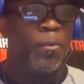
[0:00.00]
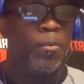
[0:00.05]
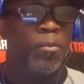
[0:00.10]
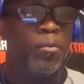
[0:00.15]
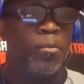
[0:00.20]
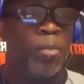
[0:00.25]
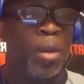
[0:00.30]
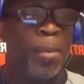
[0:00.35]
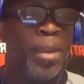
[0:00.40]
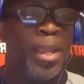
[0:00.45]

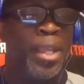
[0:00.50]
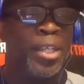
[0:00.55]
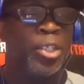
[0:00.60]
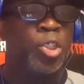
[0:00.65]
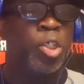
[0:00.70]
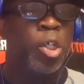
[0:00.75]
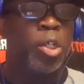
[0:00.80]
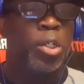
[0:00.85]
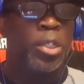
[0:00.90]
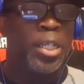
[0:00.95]
my man
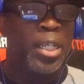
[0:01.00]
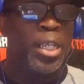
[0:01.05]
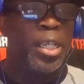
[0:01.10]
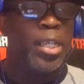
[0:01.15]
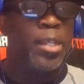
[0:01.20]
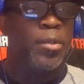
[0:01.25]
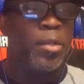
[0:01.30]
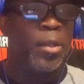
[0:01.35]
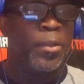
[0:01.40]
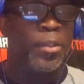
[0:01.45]
Chuck
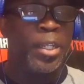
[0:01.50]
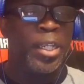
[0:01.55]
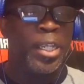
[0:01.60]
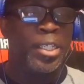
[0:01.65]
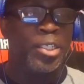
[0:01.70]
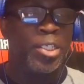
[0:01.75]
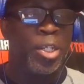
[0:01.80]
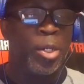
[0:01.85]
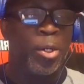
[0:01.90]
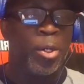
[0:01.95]
D of the
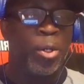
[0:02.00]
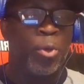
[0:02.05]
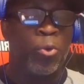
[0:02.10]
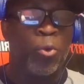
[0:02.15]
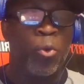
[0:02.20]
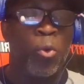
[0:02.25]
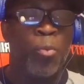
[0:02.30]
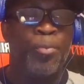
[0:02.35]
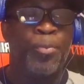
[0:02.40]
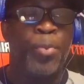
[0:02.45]
legendary
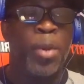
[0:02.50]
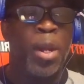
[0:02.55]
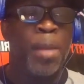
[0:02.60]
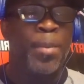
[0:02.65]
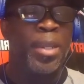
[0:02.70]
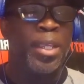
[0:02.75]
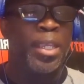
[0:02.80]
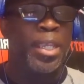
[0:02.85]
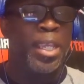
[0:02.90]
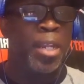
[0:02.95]
group
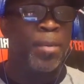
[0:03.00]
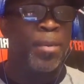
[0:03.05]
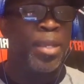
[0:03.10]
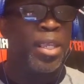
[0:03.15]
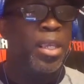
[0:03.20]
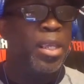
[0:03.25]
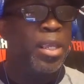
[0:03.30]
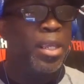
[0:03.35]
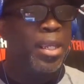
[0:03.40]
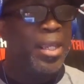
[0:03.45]
Public Enemy.